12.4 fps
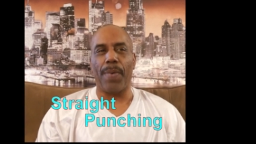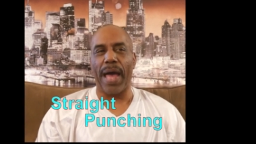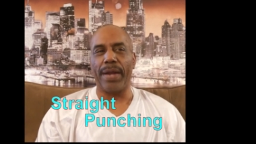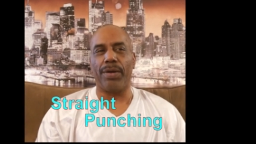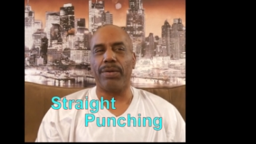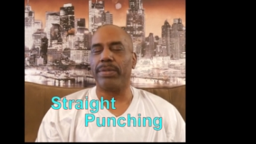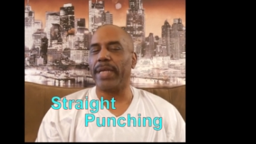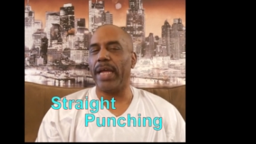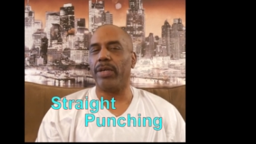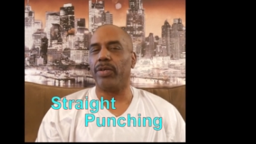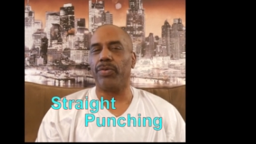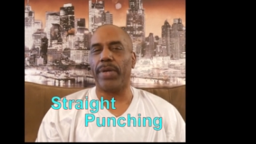Why don't
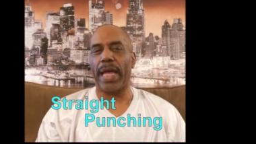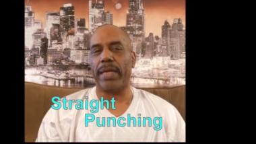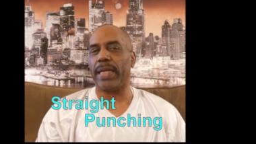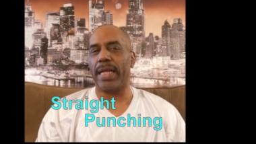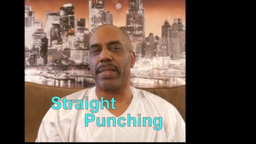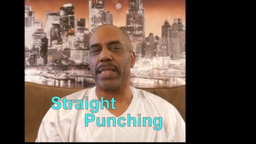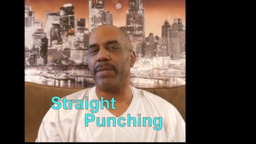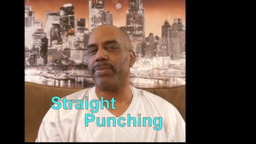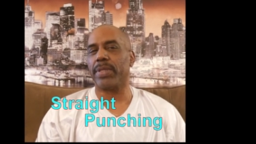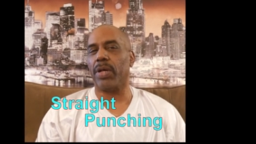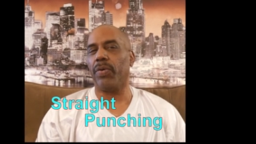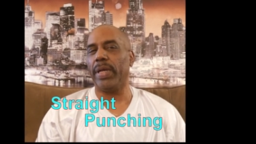they do that? That seems
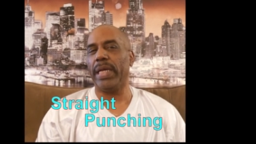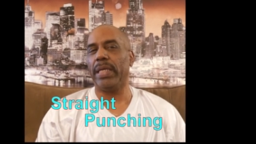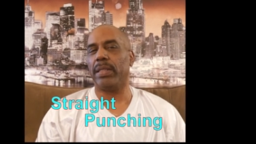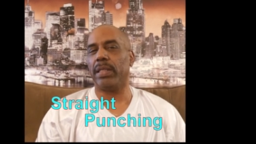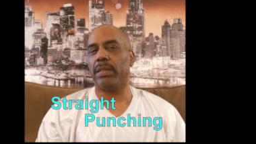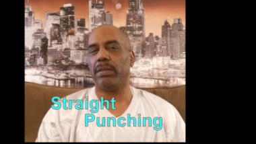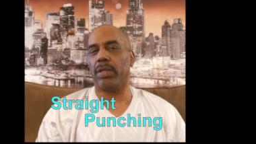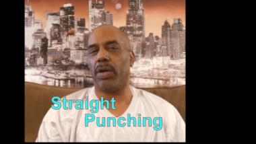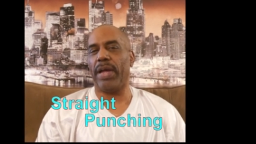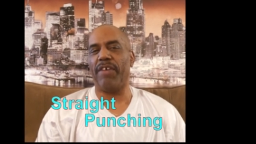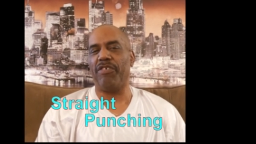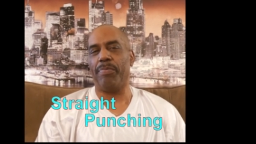so easy. You
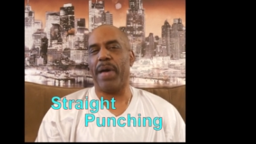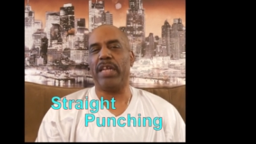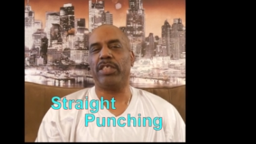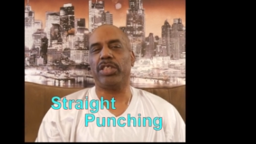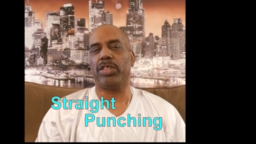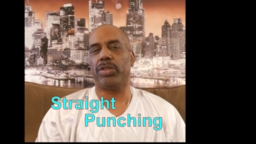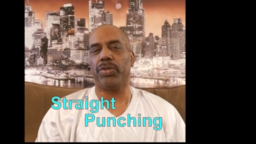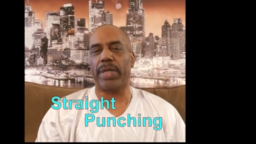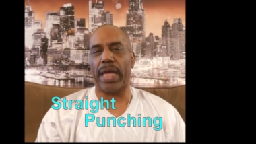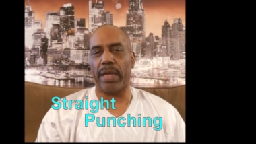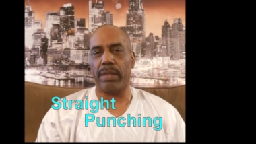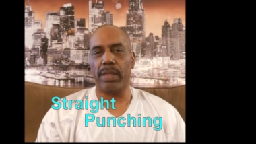know, everybody should do
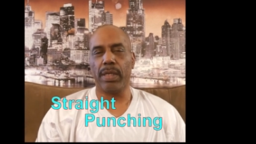that.